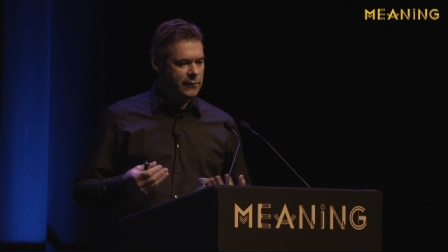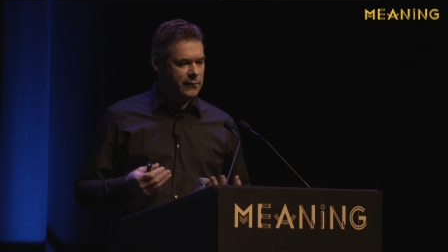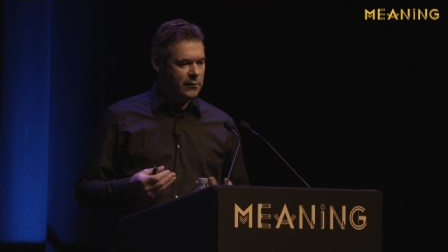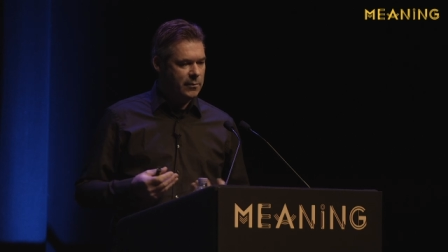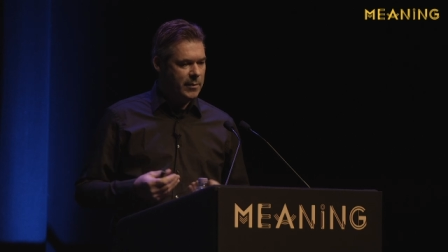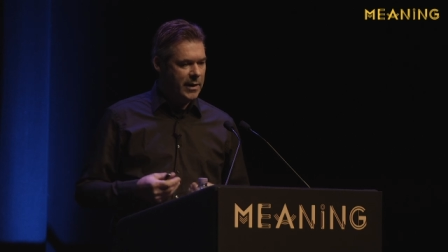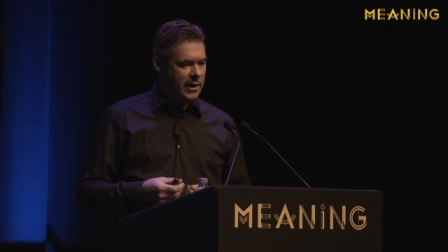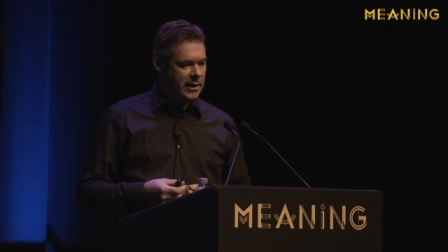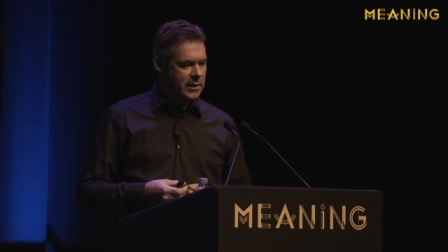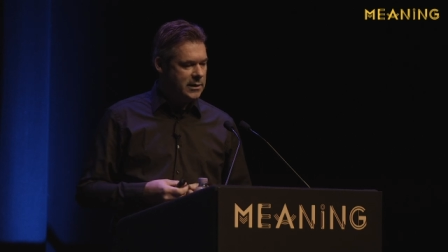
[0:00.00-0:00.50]

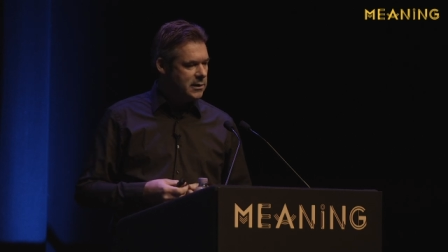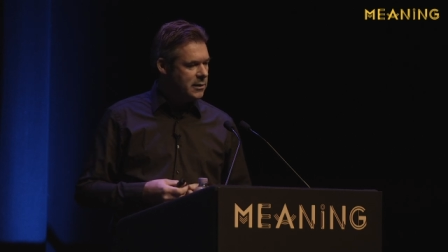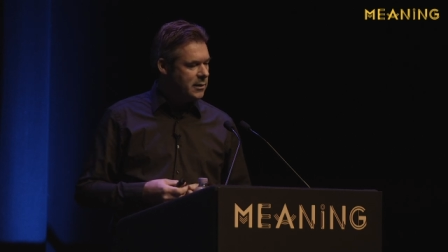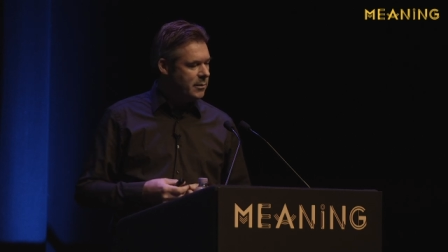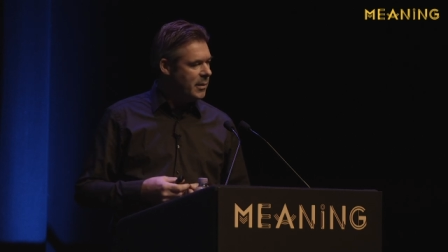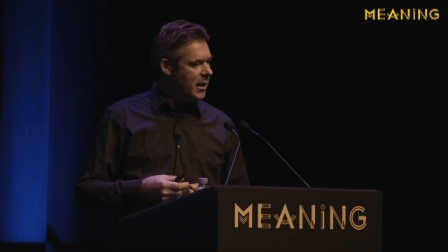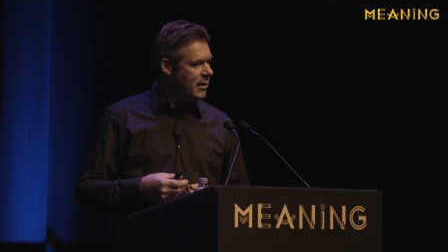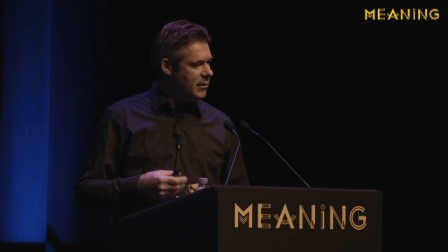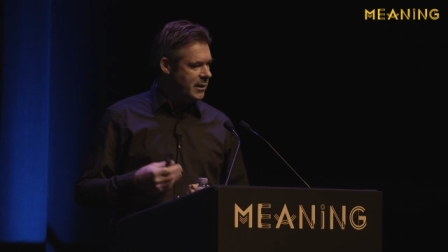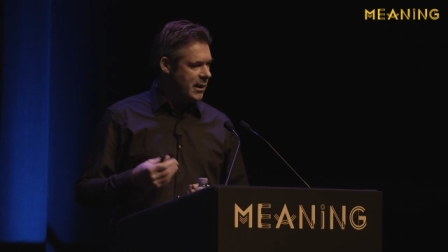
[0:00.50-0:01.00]
information
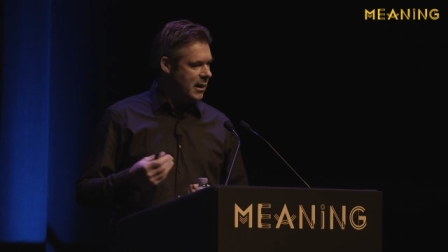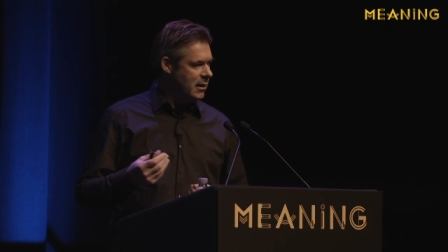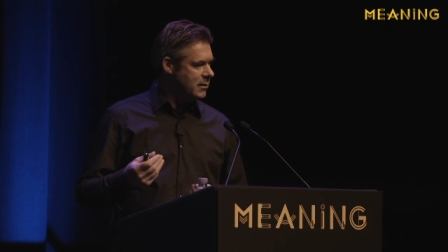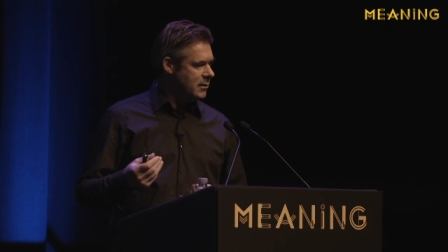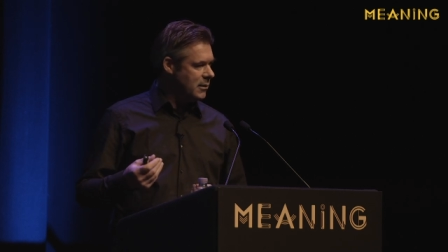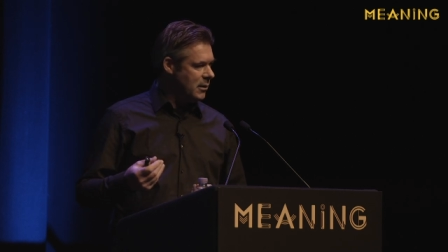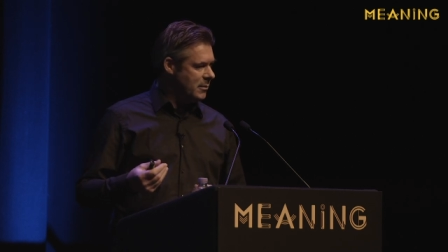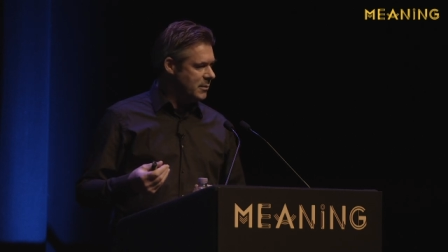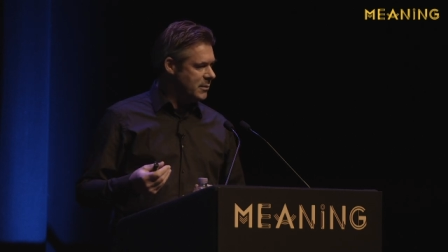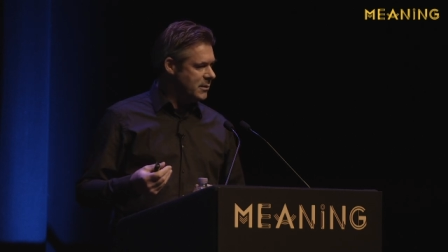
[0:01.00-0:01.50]
about the
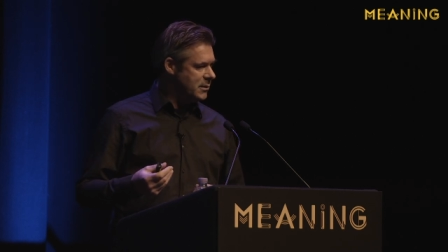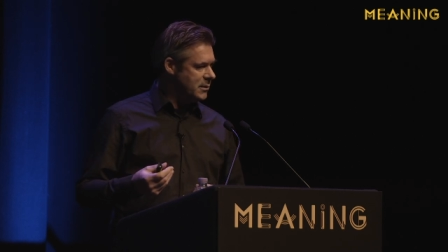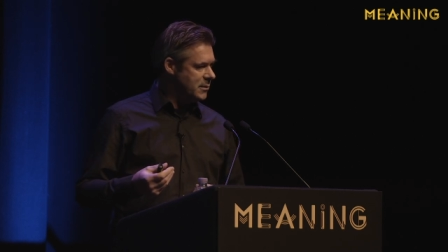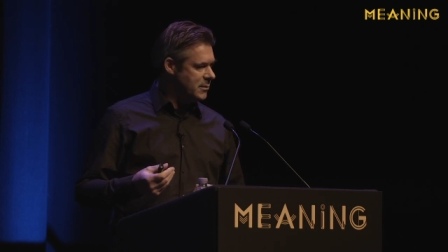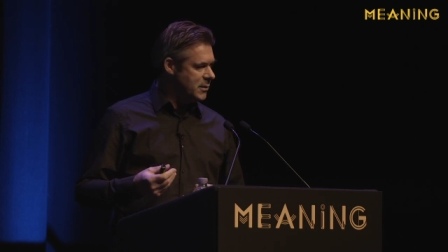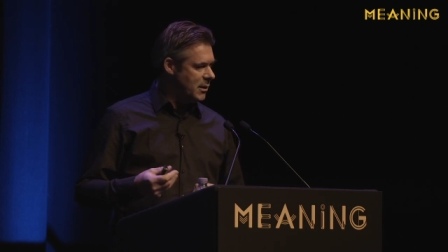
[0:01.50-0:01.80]
outcomes.